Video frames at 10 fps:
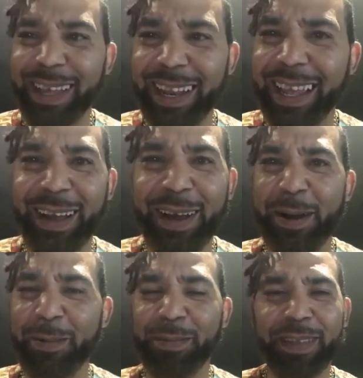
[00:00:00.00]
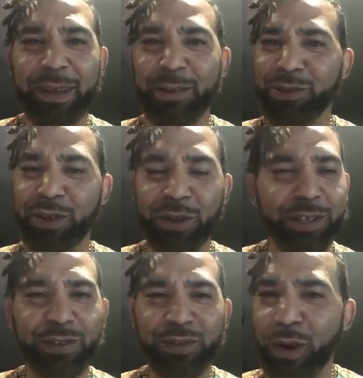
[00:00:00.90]
Like, there
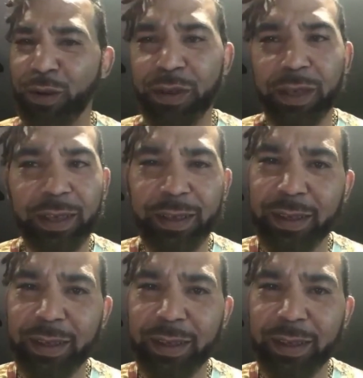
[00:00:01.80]
is a draw fee.